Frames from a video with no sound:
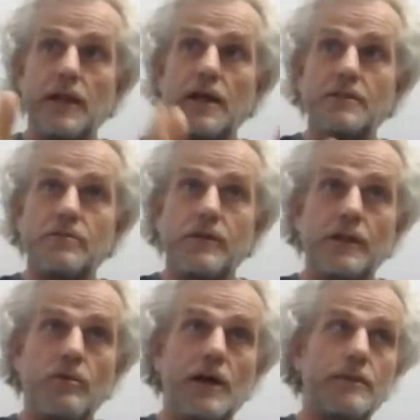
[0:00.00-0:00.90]
It lasts for a
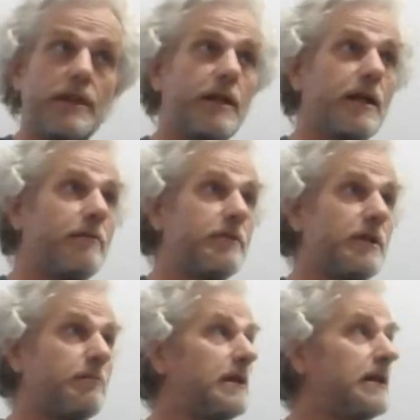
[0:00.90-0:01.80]
little while, but then it covers
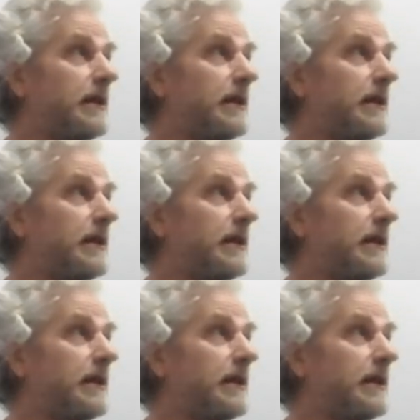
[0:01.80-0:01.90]
up.